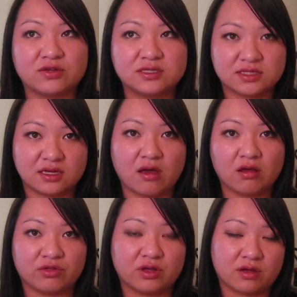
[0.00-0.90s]
You can see
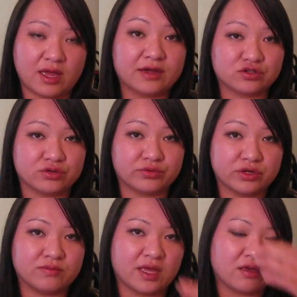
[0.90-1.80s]
all the extra
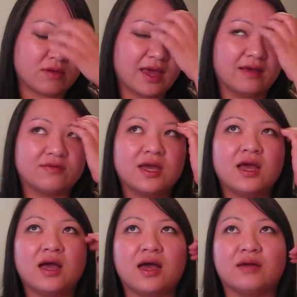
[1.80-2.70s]
room that you have.
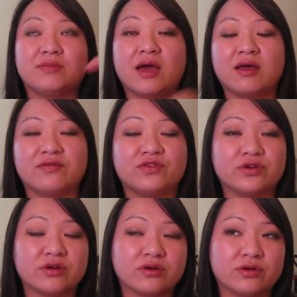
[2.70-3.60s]
Now, if
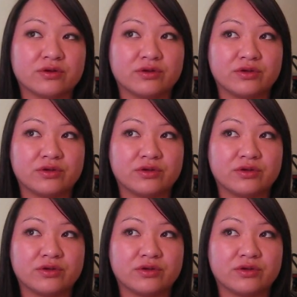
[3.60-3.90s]
your